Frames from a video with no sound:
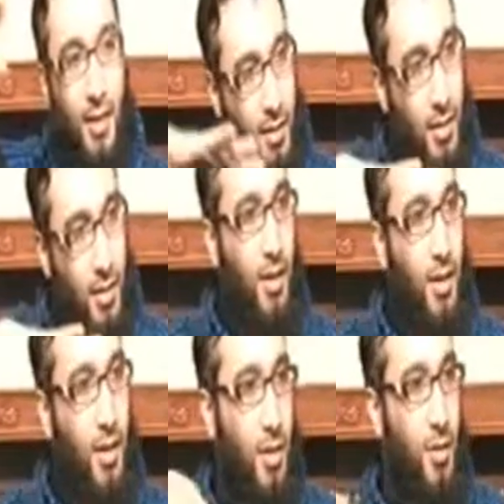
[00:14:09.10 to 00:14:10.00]

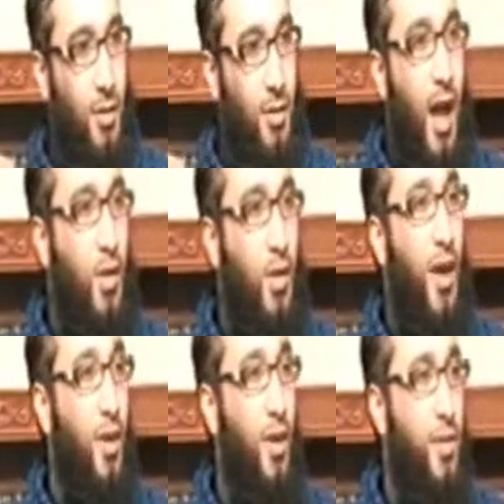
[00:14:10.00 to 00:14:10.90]

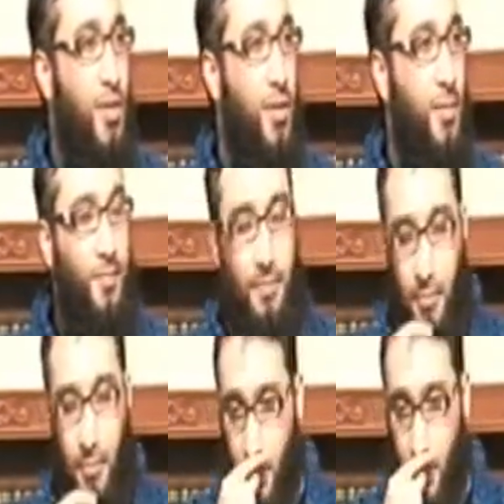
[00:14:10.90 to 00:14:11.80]
out of arrogance.
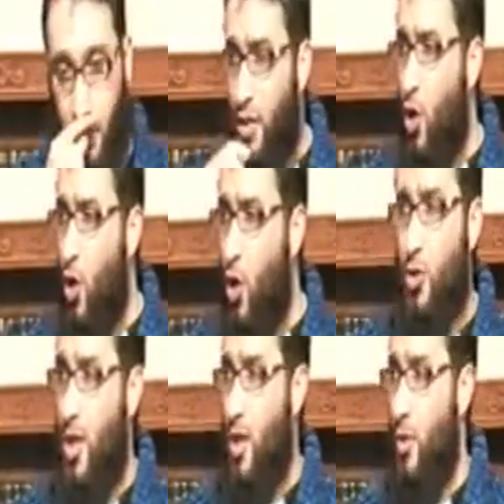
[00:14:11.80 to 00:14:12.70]

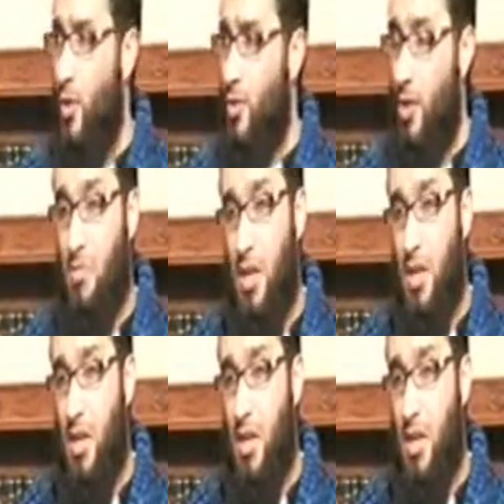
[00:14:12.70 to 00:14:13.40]
No one could say a word to